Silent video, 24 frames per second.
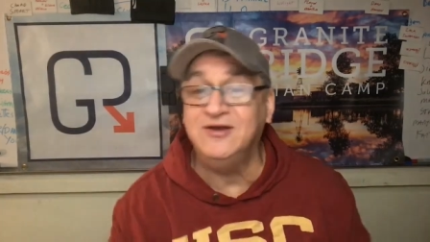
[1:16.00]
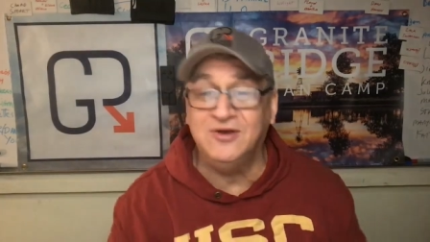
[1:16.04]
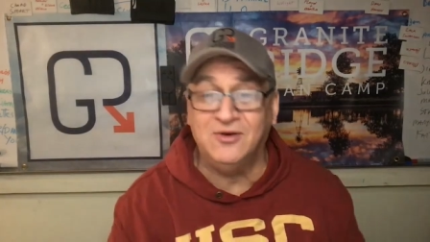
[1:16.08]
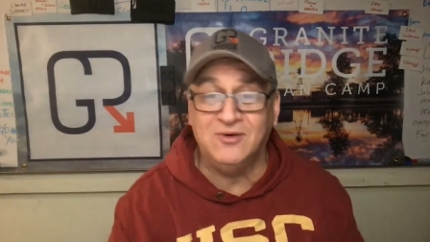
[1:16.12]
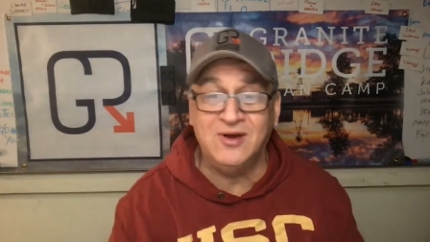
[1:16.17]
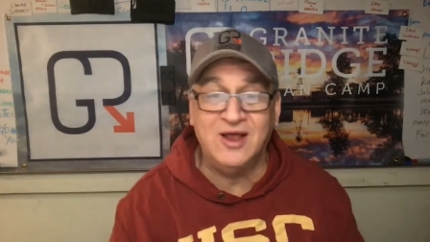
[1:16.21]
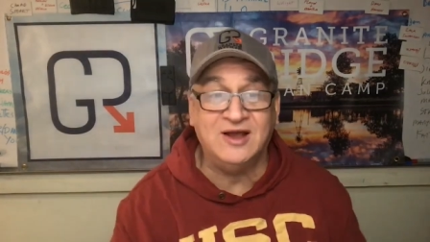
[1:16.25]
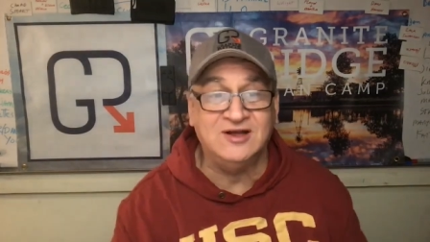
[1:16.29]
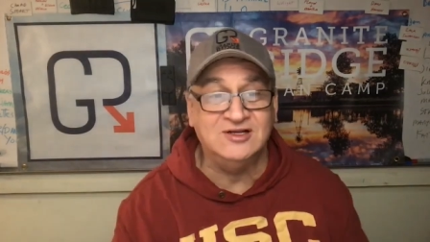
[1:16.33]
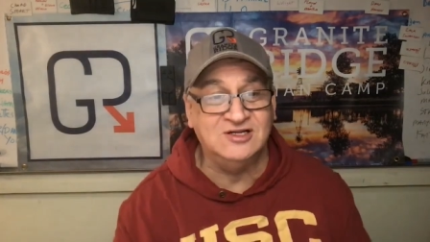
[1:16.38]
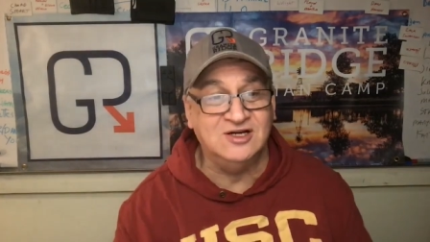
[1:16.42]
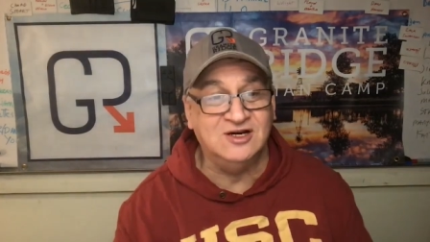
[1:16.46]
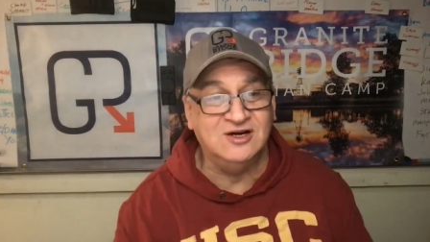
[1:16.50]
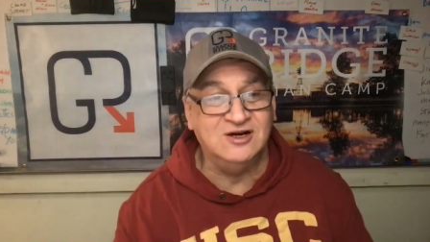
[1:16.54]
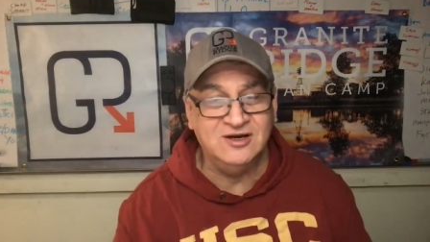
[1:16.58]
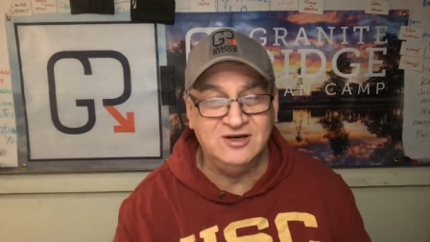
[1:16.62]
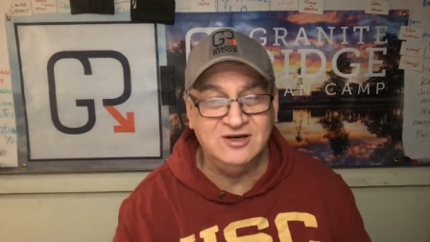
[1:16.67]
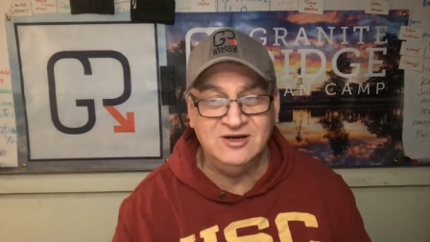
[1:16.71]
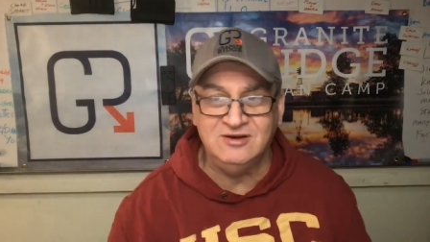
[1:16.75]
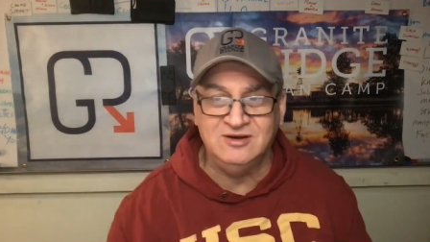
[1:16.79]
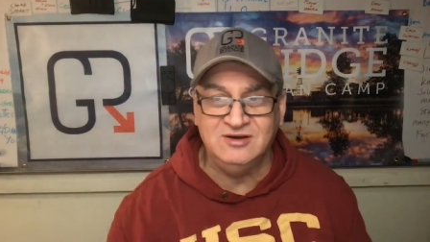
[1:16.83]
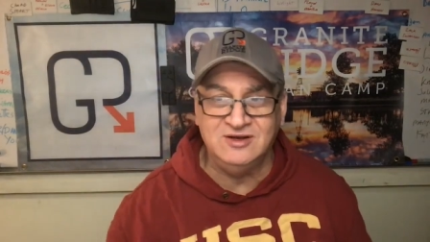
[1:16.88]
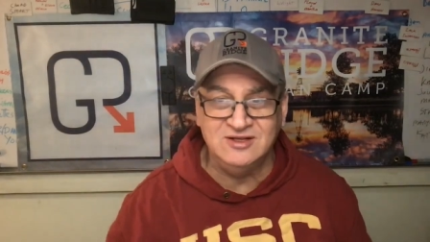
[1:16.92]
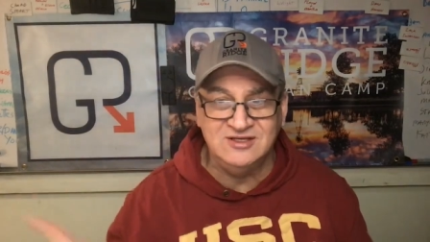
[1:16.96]
director, and
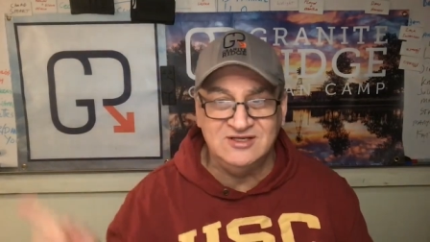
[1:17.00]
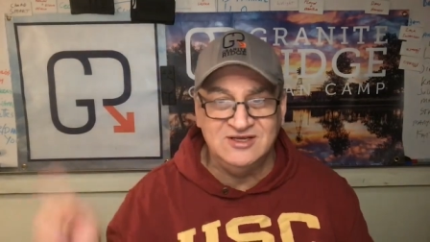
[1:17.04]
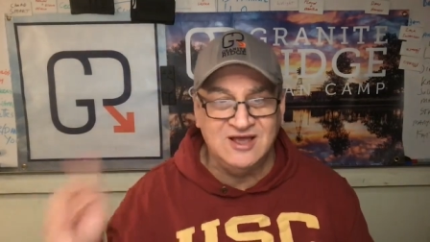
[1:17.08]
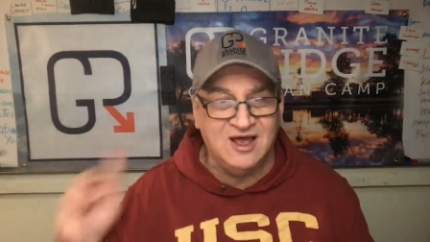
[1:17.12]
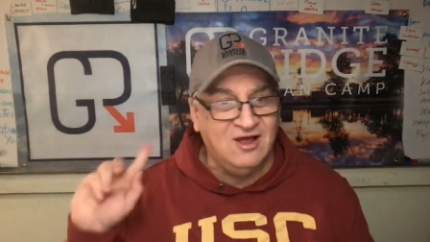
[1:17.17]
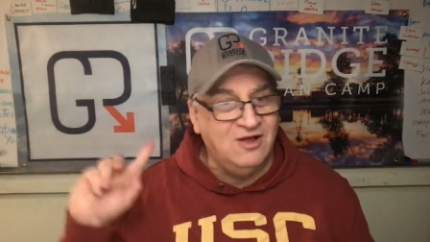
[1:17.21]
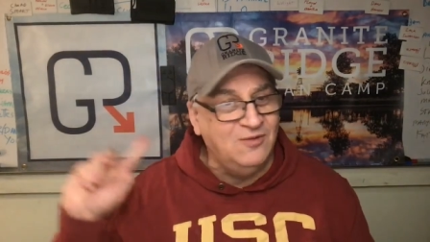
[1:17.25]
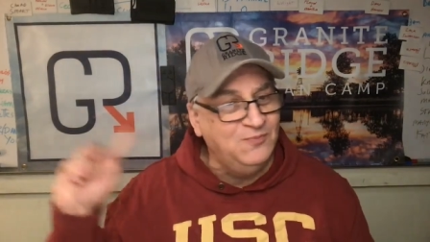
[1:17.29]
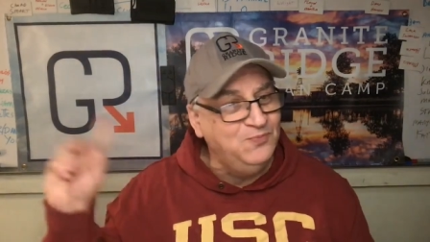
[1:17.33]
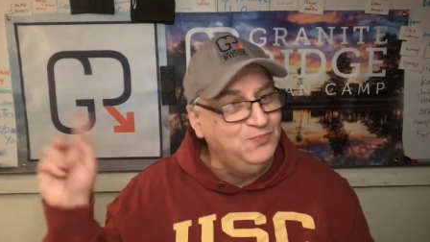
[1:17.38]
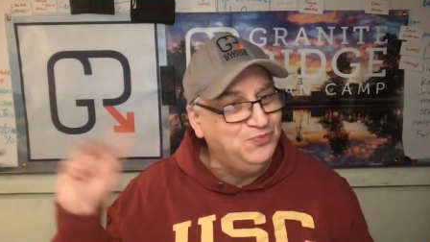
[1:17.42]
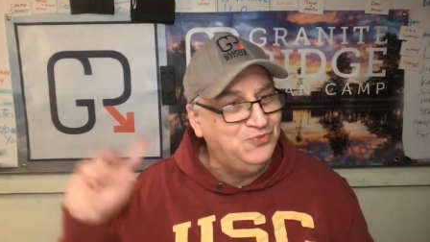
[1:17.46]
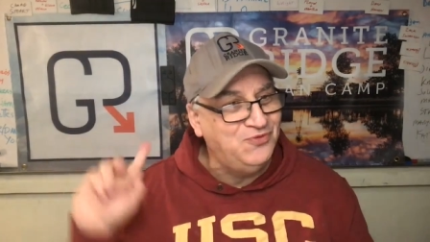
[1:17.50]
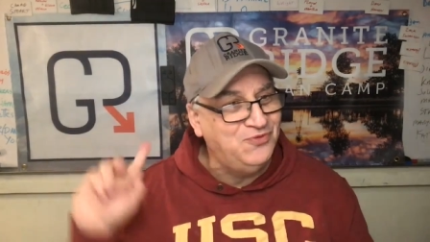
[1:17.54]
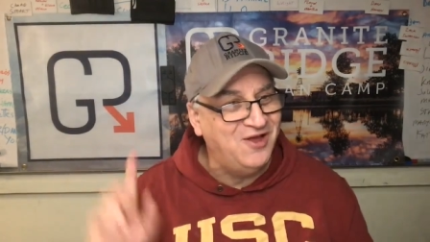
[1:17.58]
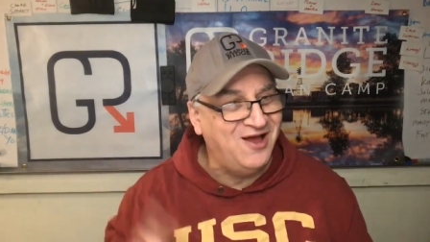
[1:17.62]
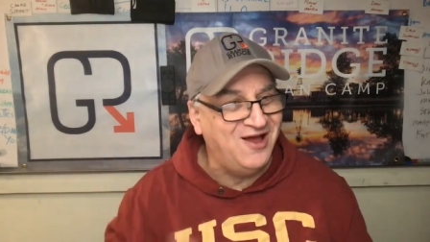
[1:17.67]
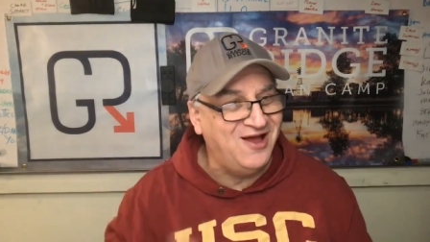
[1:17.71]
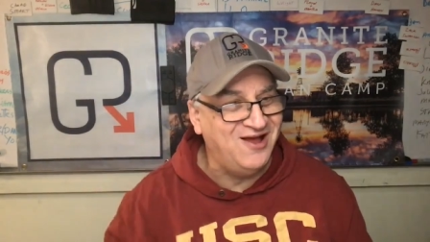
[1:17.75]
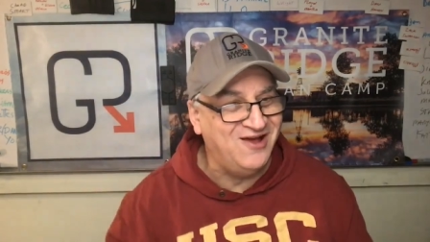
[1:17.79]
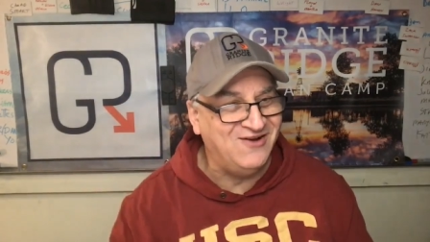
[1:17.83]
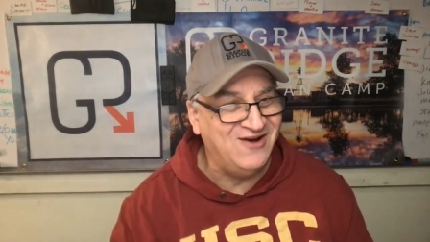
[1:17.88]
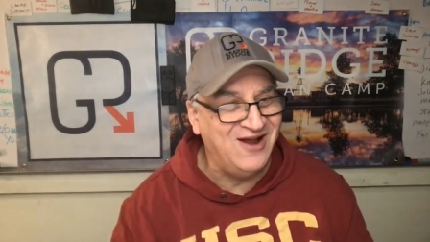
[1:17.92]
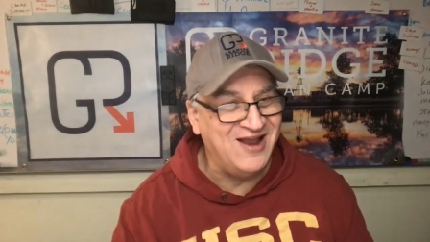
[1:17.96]
you can tell uh,